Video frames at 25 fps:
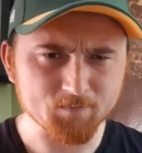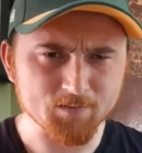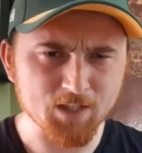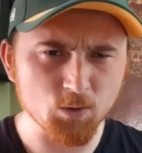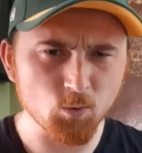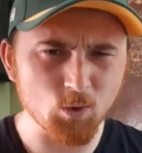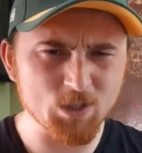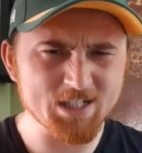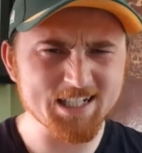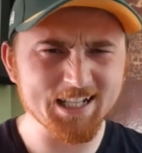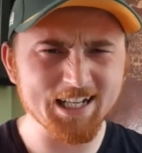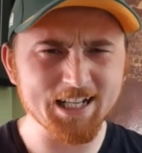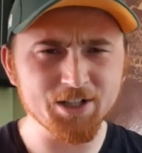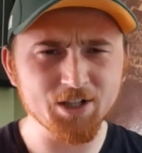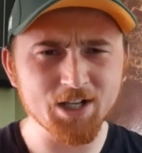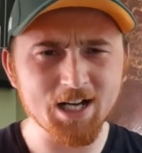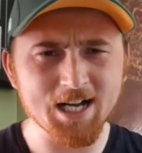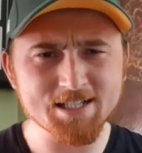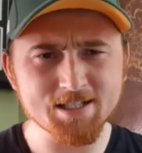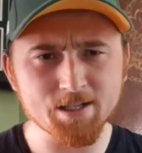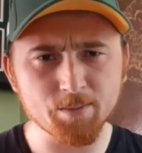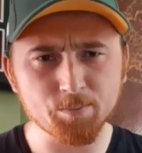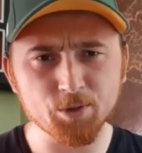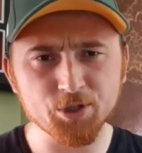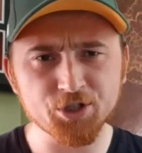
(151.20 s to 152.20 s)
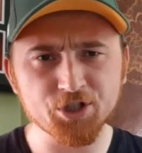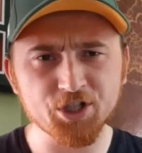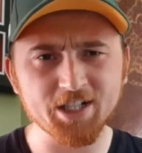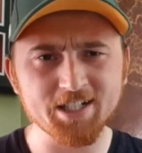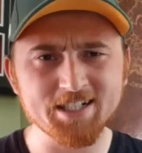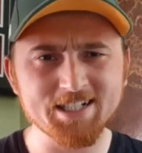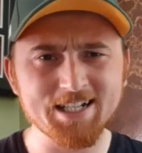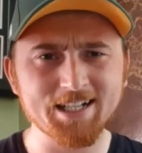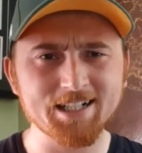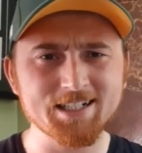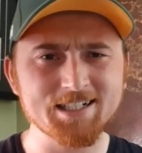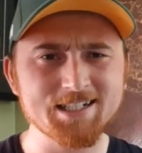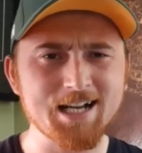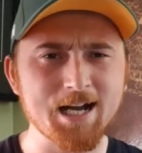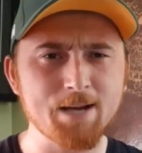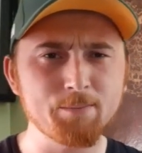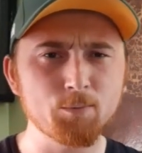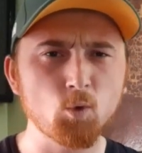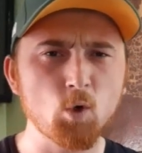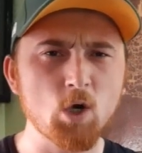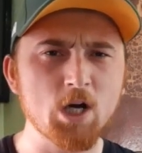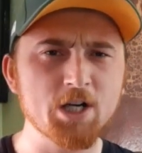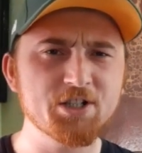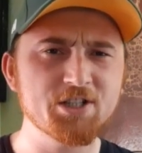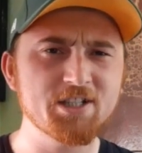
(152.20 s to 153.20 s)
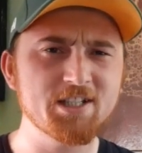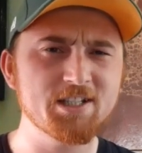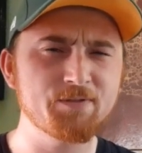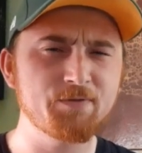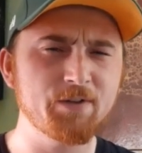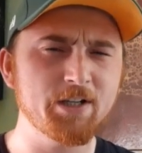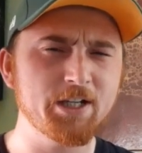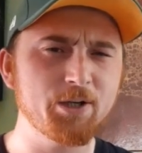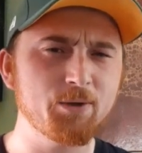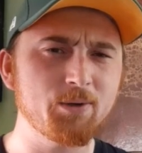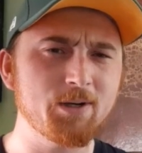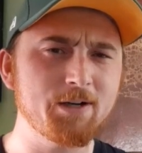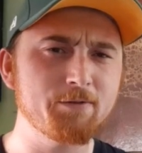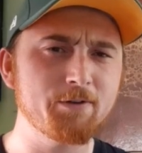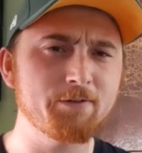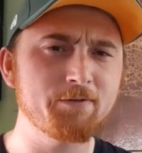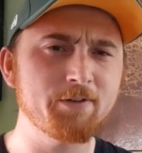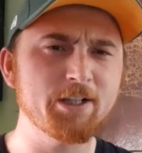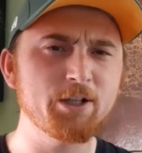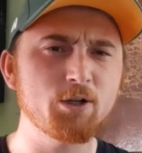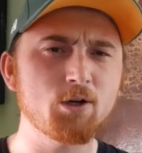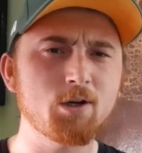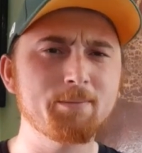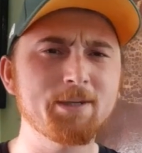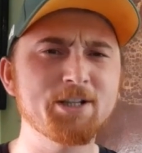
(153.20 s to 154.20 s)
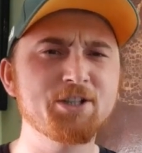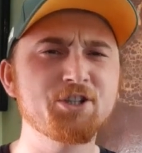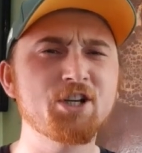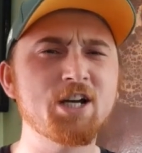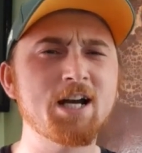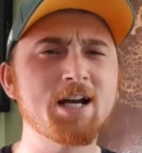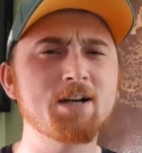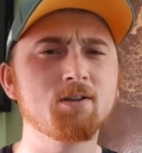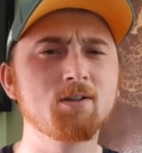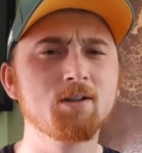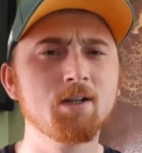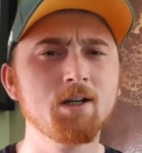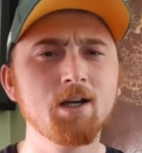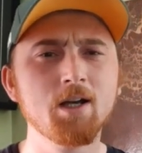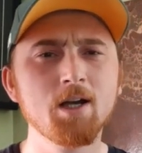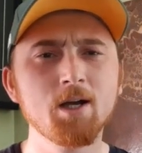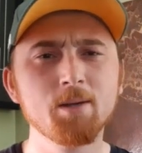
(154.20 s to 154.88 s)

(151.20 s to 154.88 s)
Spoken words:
Once again, you guys, I appreciate you taking the time to watch this video and every video on my channel.